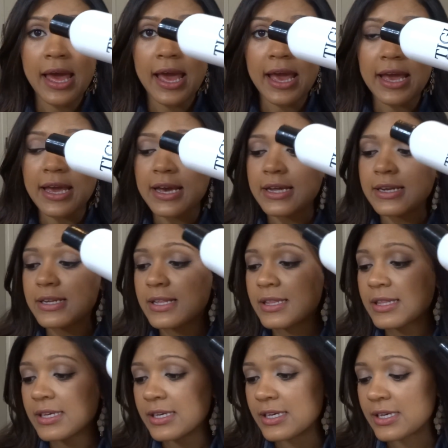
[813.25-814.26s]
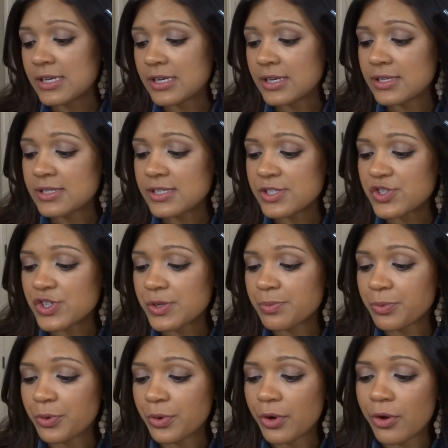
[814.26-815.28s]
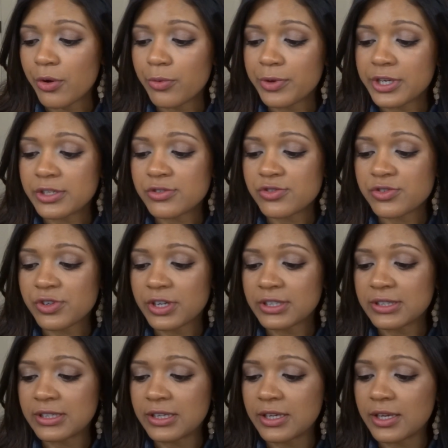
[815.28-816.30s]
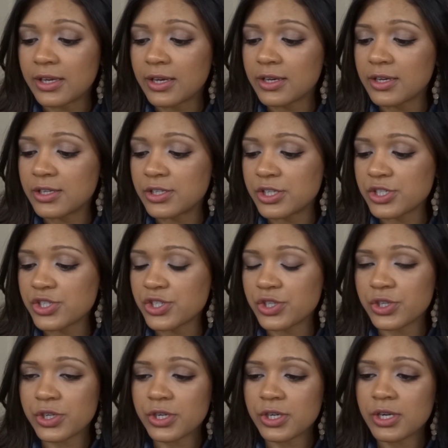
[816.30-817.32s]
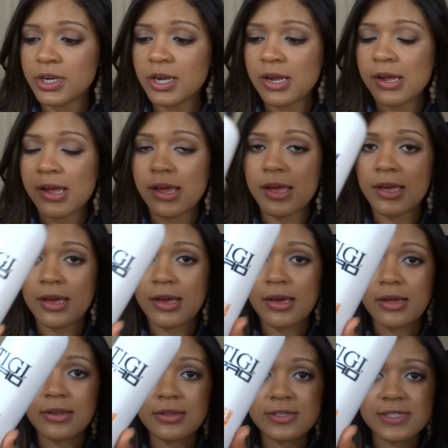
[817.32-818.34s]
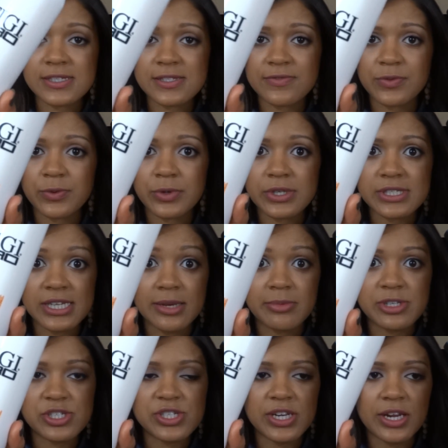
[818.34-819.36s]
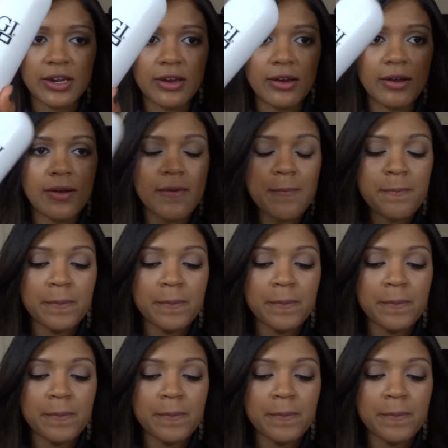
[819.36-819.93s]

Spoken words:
and the TIGI Pro Reconstructing Conditioner, and this is for damaged hair.